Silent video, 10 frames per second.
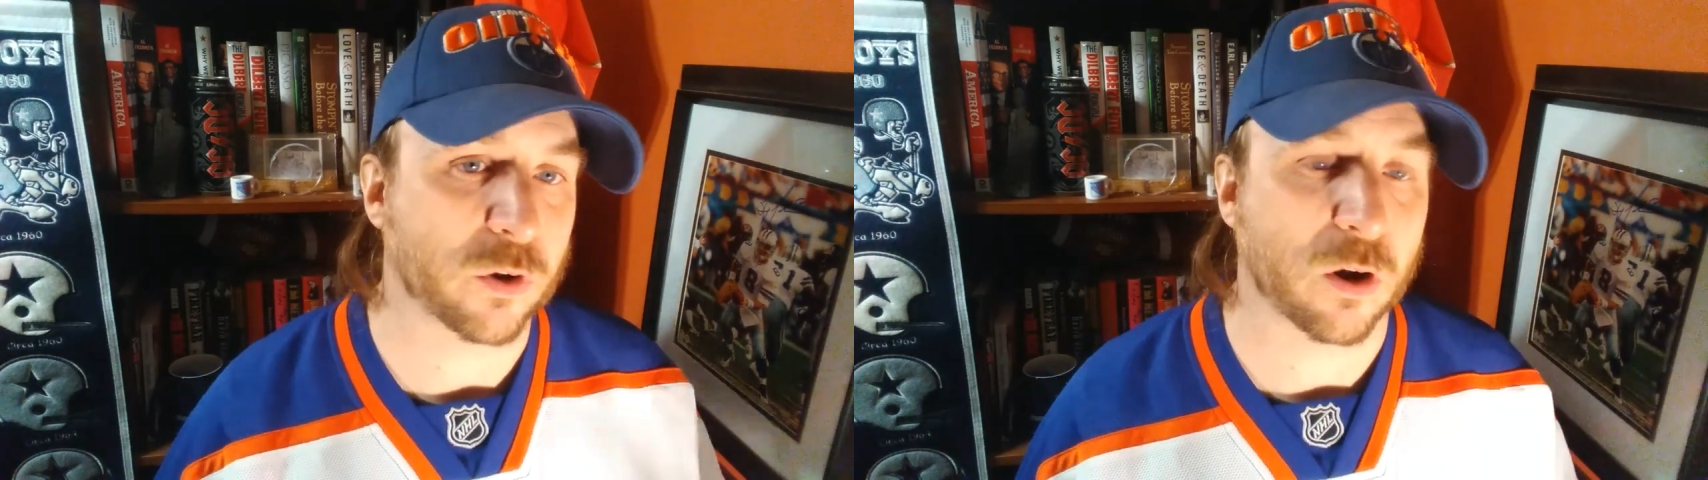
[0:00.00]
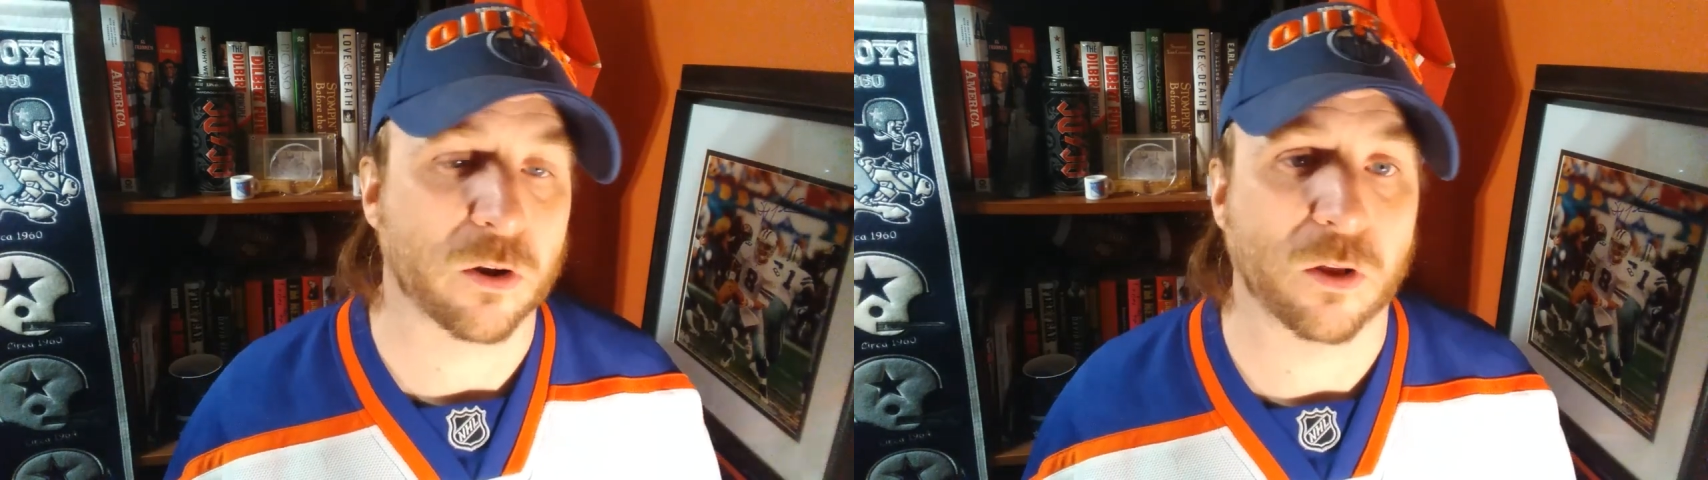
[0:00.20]

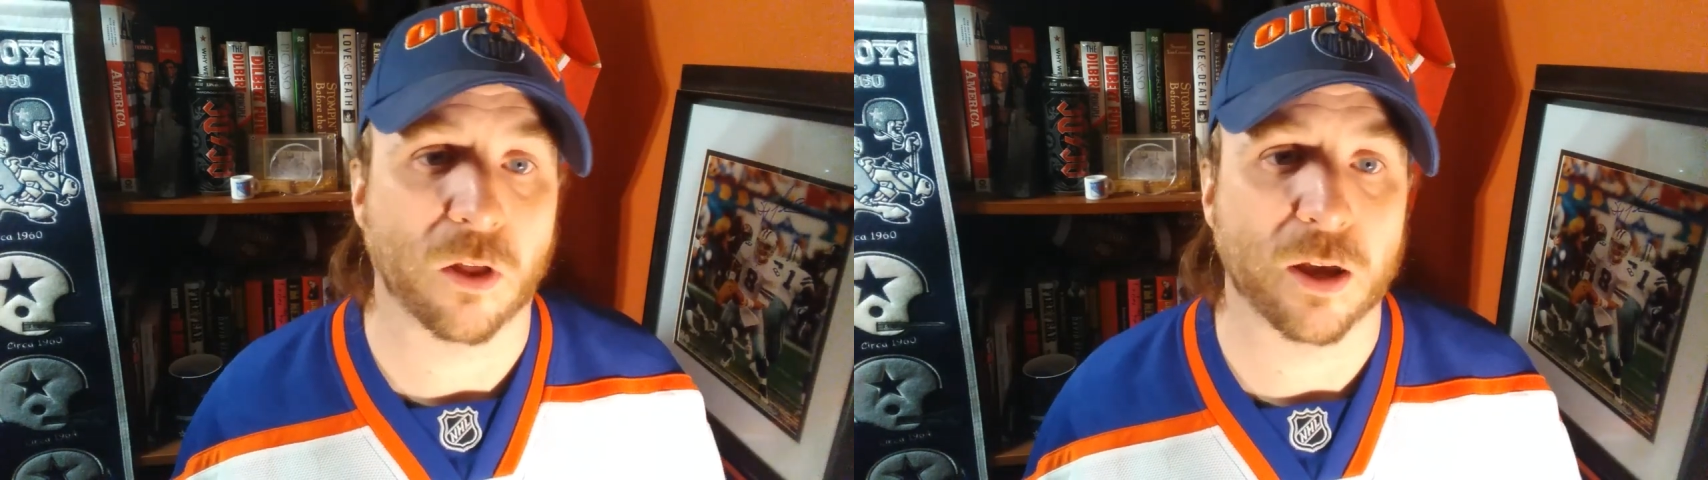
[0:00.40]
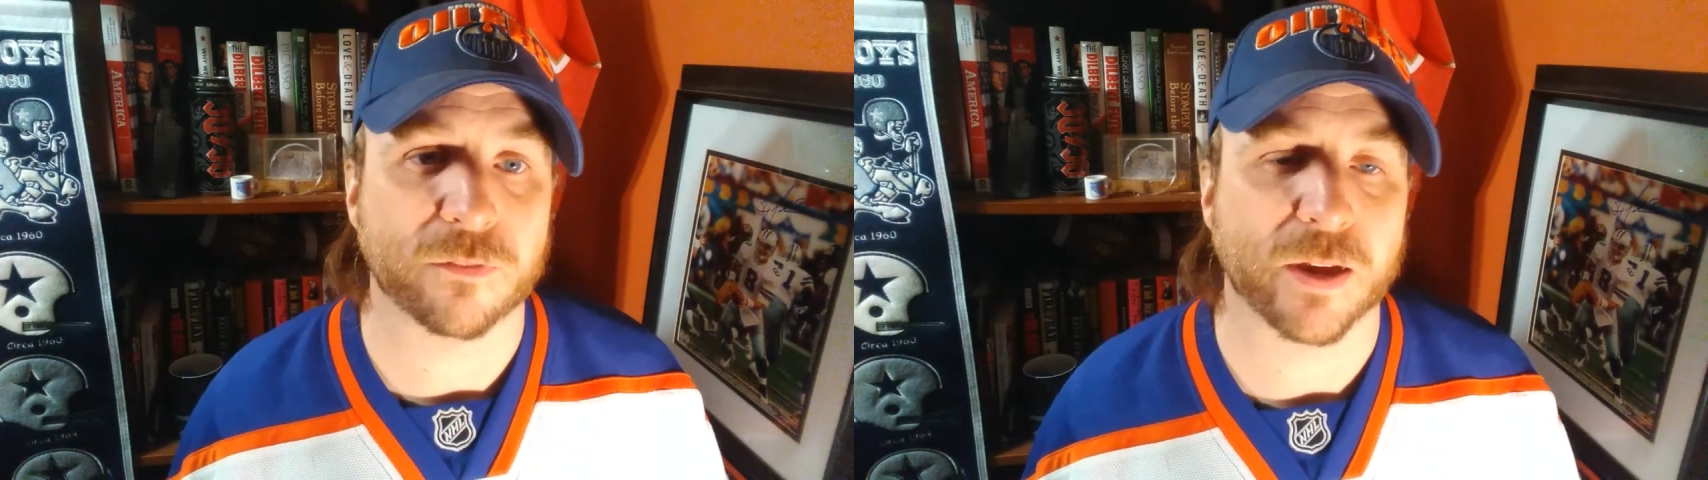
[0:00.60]
are a
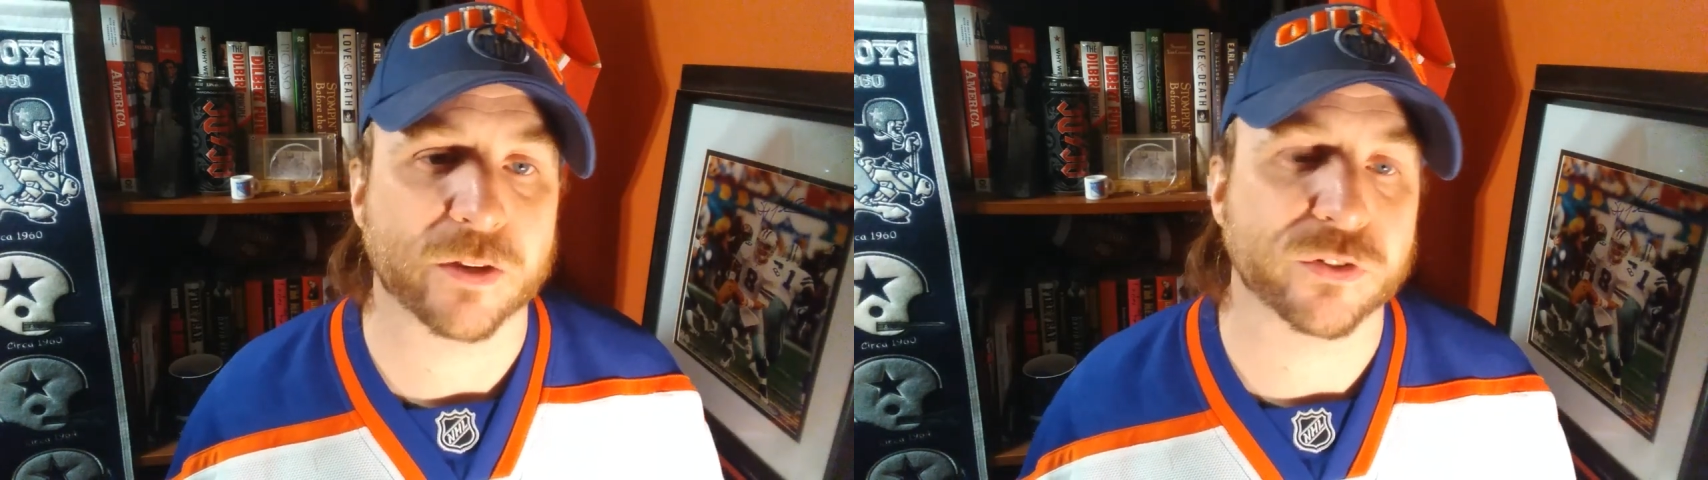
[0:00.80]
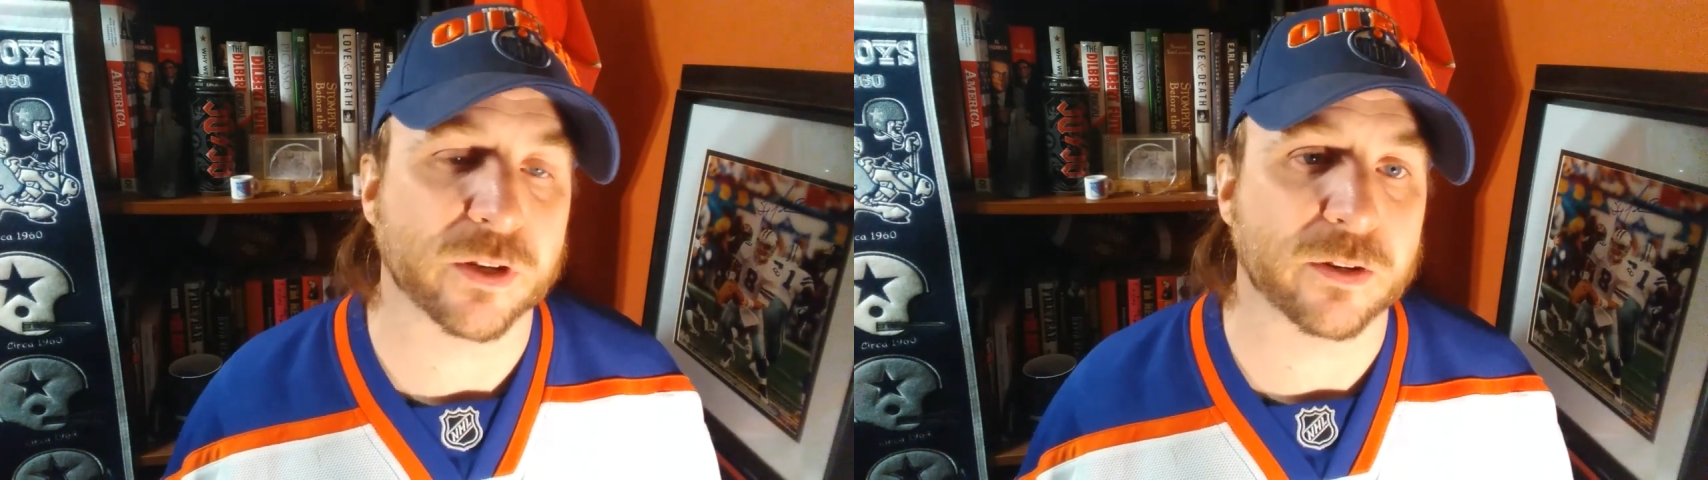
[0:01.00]
lot of
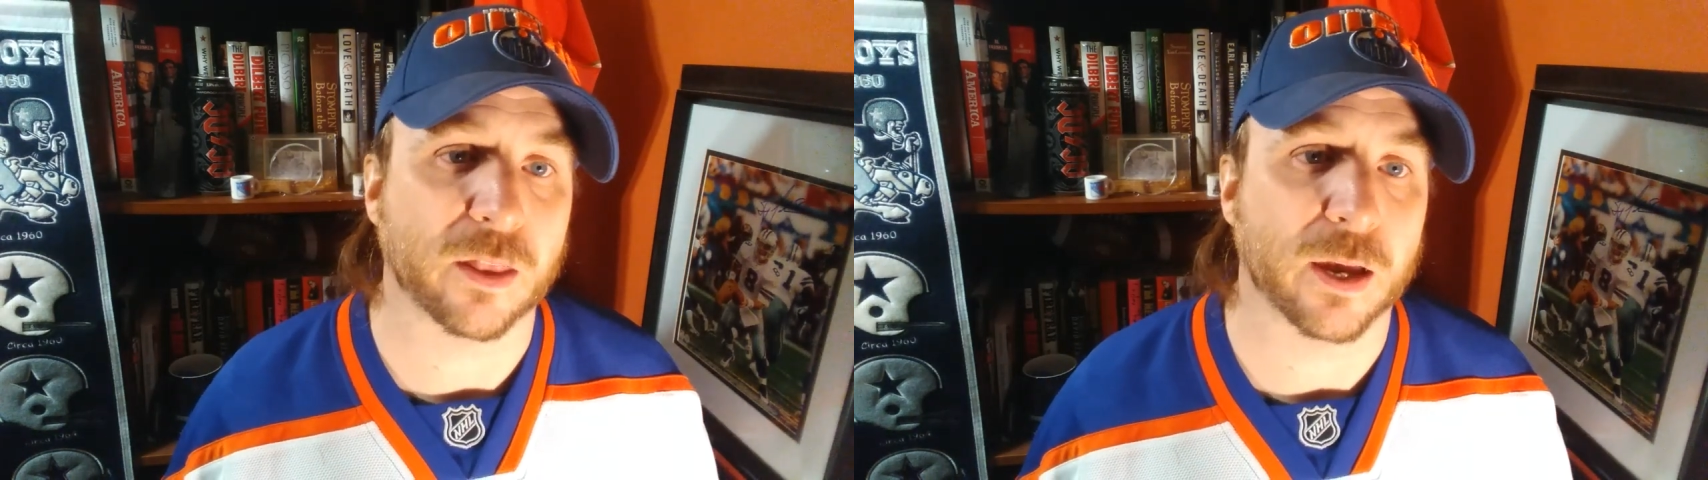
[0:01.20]
accidental